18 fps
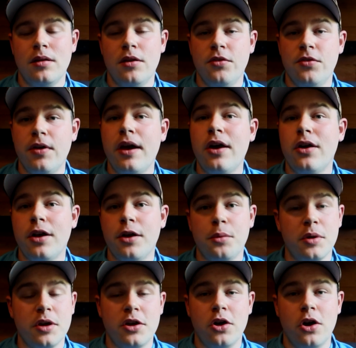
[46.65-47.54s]
Very
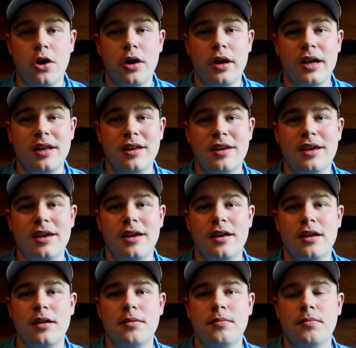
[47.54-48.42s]
recurring
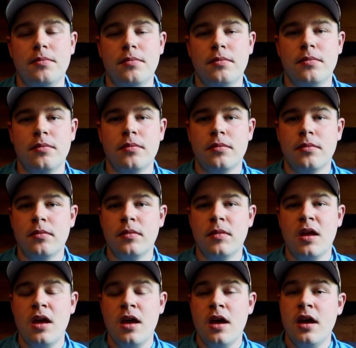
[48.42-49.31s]
indeed.
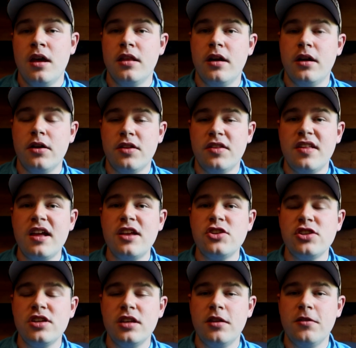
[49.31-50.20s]
They're
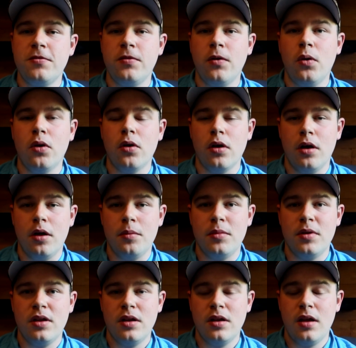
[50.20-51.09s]
essentially the
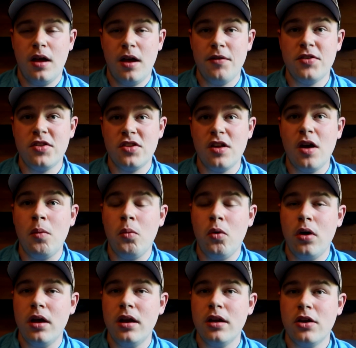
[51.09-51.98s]
forum of
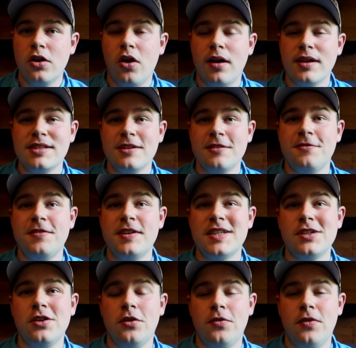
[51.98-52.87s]
someone causing
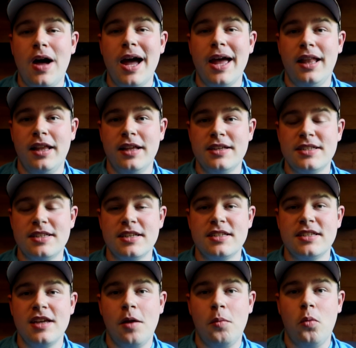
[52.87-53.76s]
physical violence to
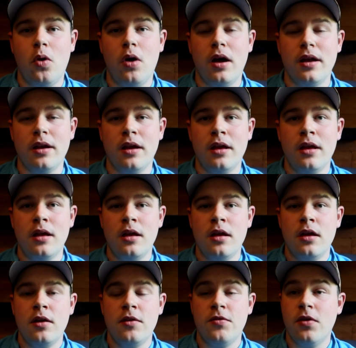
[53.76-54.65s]
someone
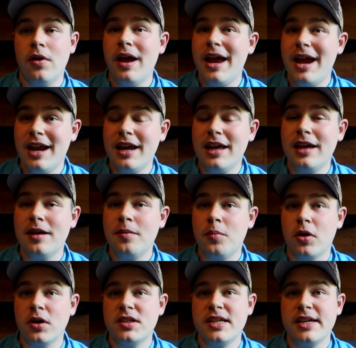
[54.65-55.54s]
for any
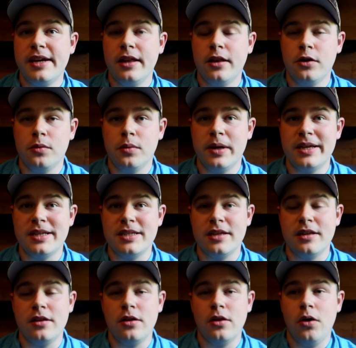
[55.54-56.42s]
particular
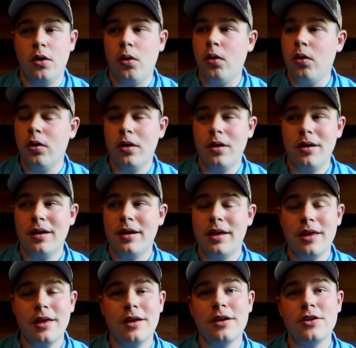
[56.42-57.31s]
reason. Or
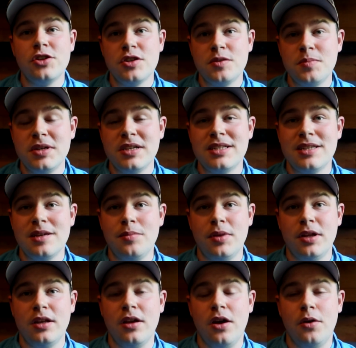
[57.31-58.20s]
it could just be
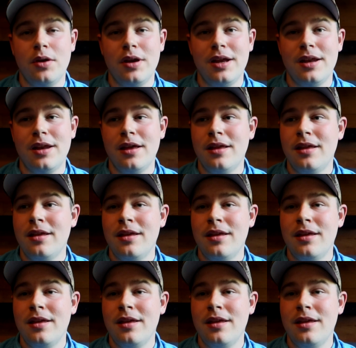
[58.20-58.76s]
simply noted